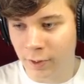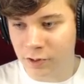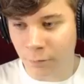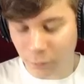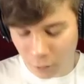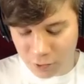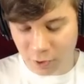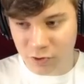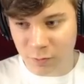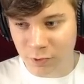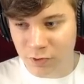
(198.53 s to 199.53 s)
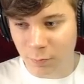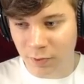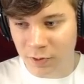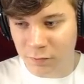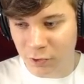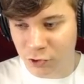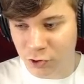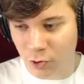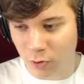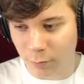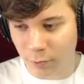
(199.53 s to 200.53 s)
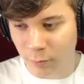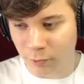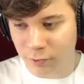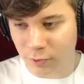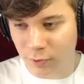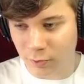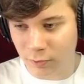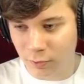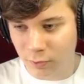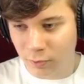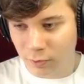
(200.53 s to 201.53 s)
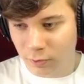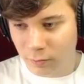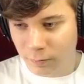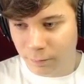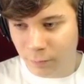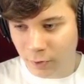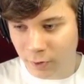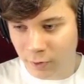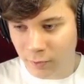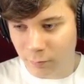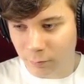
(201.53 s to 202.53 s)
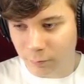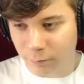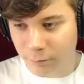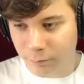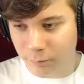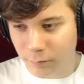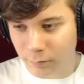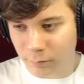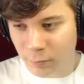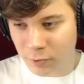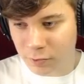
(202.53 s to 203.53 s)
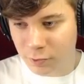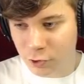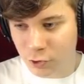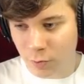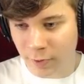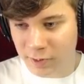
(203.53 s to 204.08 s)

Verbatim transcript: It's confusing because I'm using a PS3 controller, but I'm using a freaking. It's showing me